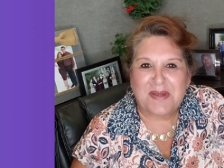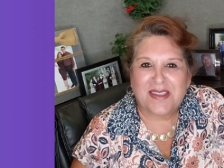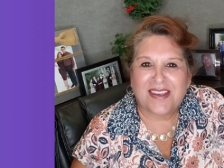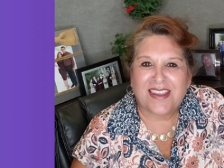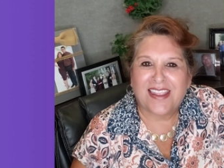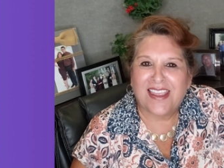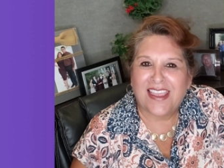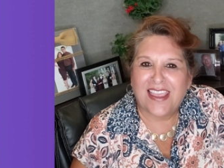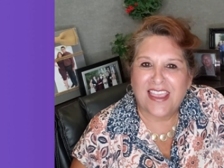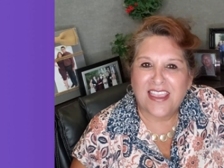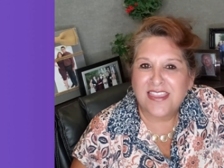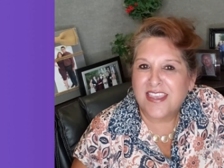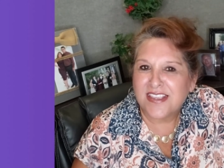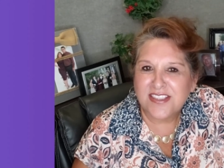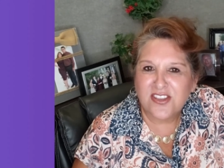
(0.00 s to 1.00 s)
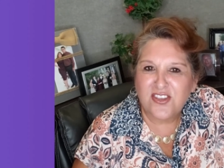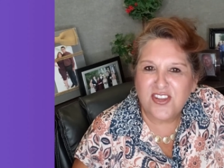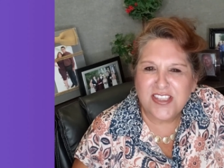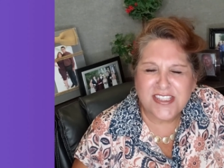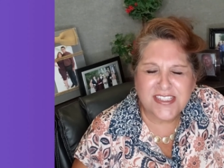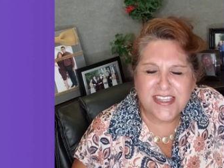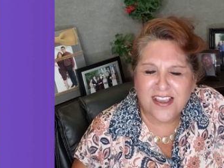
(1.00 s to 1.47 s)
But in
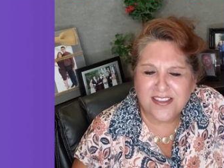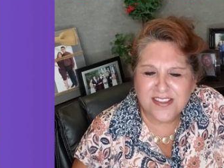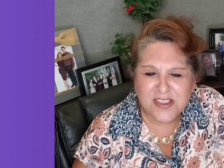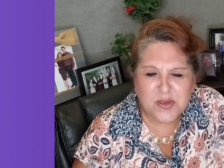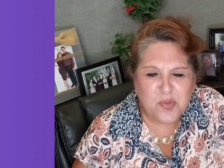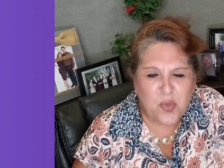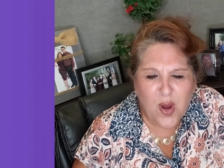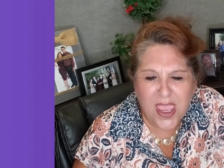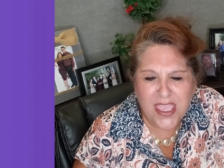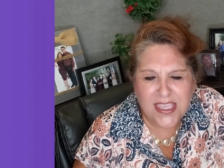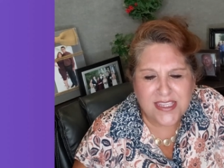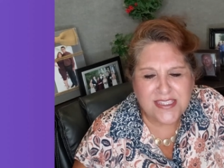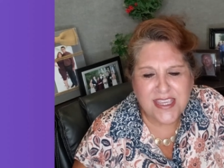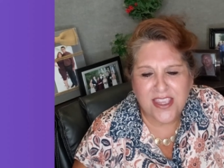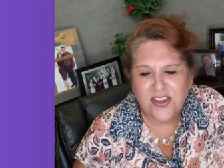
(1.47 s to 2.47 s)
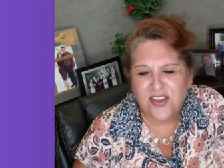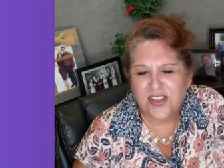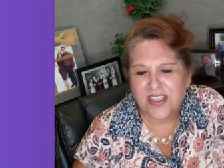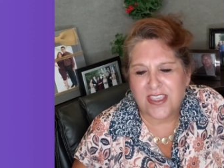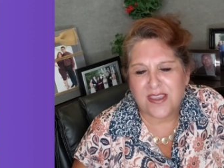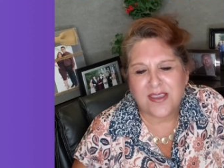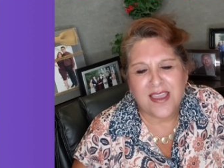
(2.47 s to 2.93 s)
Thessalonians, it tells us pray
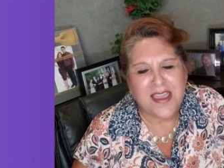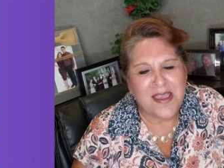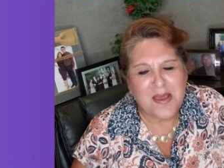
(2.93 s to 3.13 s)
continually.